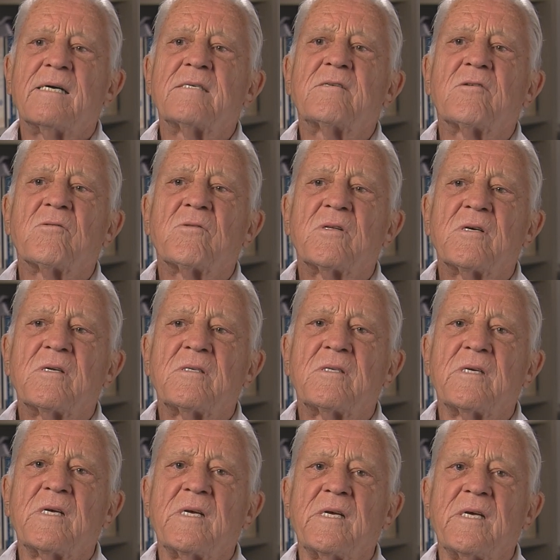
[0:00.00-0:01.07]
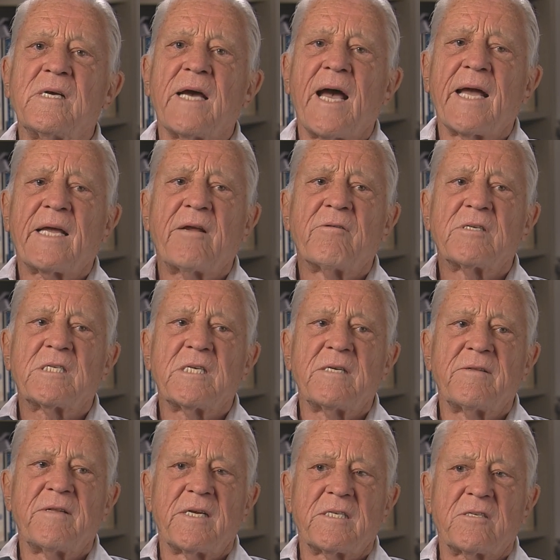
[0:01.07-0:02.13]
So the accuracy
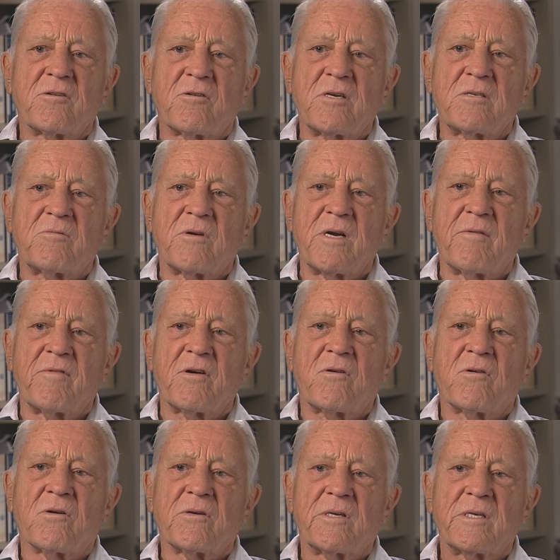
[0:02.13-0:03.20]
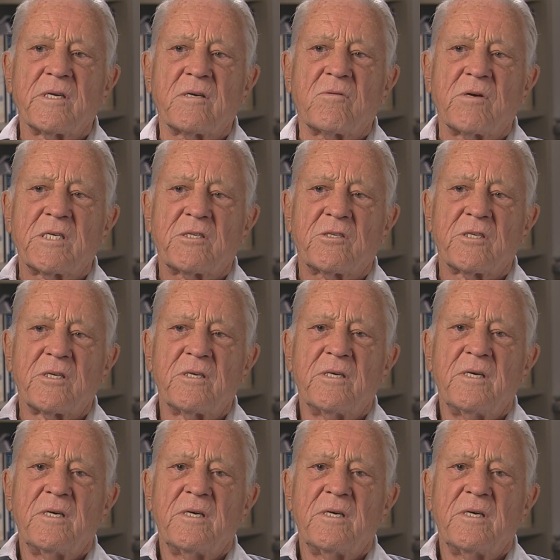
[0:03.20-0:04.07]
of their stories were never called into question.